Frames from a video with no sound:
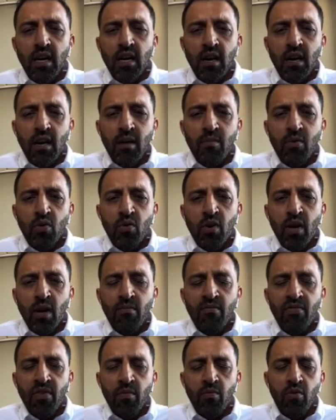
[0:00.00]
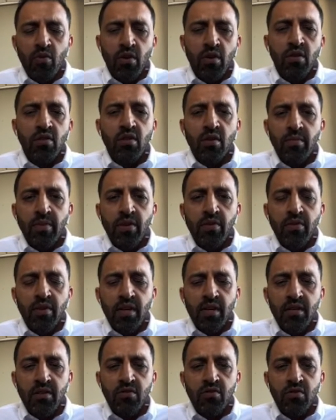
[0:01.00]
who come from rural
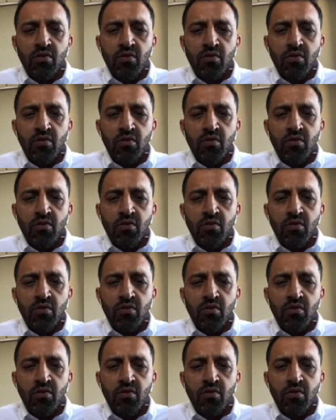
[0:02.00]
communities,